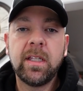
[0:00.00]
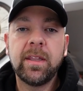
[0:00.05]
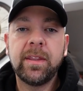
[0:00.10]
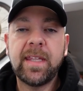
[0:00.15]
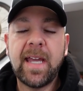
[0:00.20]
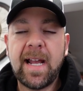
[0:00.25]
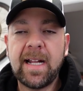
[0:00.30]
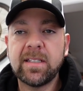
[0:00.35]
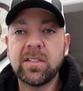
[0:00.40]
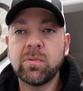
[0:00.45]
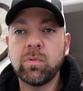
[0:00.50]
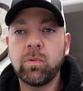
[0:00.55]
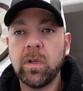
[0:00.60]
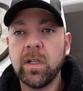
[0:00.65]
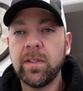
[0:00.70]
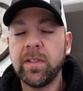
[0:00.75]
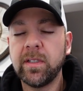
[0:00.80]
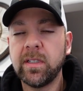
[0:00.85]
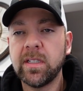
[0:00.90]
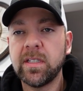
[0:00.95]
that's
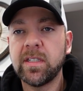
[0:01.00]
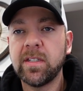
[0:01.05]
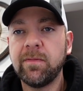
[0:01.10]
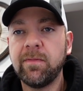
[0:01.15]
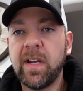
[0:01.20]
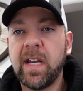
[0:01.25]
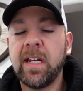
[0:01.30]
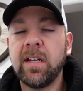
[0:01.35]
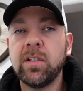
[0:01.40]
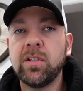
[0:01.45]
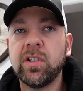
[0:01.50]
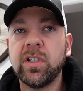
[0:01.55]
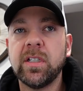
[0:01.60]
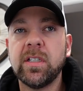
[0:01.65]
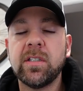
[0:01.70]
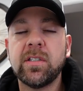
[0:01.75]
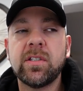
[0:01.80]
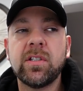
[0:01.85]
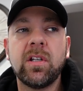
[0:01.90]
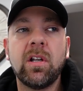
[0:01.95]
where the disadvantage
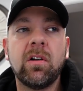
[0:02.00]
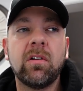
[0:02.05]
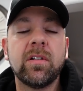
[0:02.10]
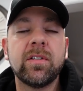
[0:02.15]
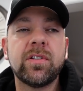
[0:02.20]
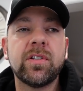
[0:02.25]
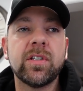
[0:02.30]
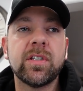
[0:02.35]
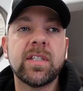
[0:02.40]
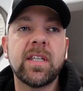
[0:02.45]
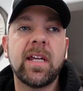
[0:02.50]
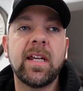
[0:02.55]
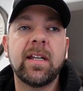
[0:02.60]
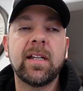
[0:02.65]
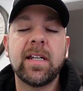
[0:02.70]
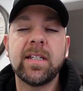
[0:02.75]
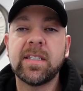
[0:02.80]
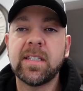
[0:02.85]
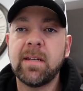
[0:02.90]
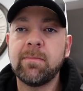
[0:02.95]
is. You know, it's just like
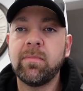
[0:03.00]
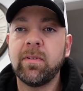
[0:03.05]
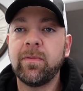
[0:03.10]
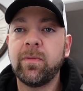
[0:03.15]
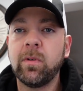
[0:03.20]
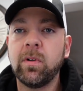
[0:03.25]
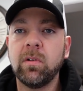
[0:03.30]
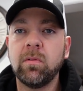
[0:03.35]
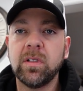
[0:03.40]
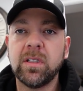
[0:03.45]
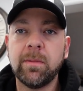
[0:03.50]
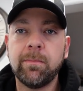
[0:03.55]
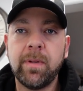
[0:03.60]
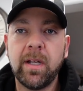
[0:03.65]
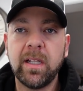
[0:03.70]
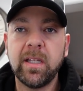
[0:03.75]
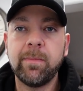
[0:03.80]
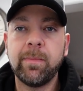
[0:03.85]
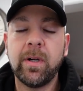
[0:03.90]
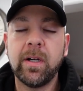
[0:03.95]
I said before with the
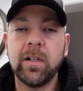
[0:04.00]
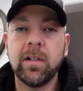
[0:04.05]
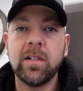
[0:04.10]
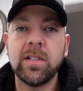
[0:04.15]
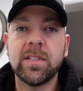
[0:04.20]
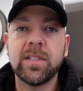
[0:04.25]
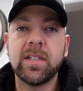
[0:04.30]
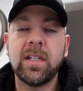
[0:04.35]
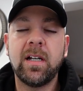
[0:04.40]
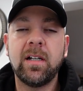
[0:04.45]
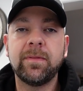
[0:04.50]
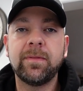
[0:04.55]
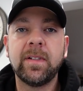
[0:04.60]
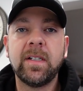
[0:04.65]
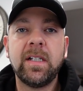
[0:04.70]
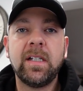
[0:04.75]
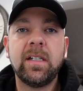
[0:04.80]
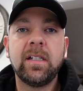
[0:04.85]
belly putter and stuff.